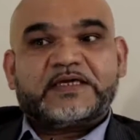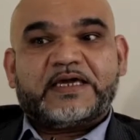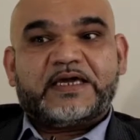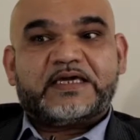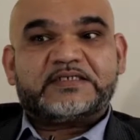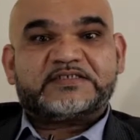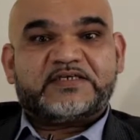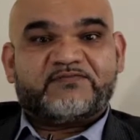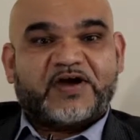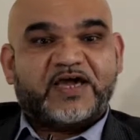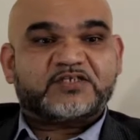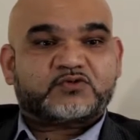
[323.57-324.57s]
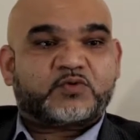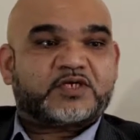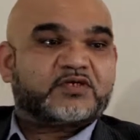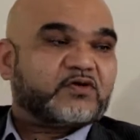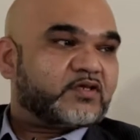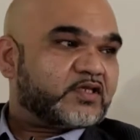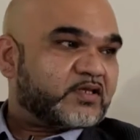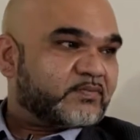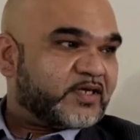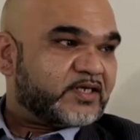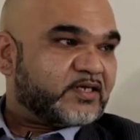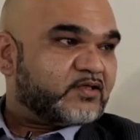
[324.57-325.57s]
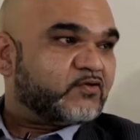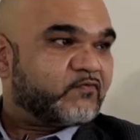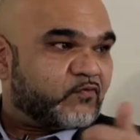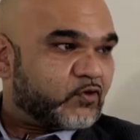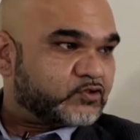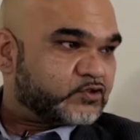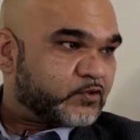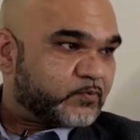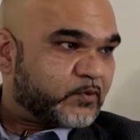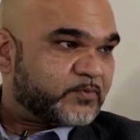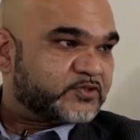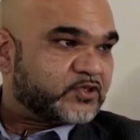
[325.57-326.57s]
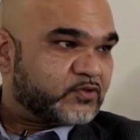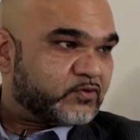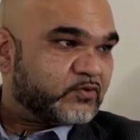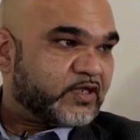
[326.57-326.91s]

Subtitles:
And if I squander all that money, you've lost your property. You don't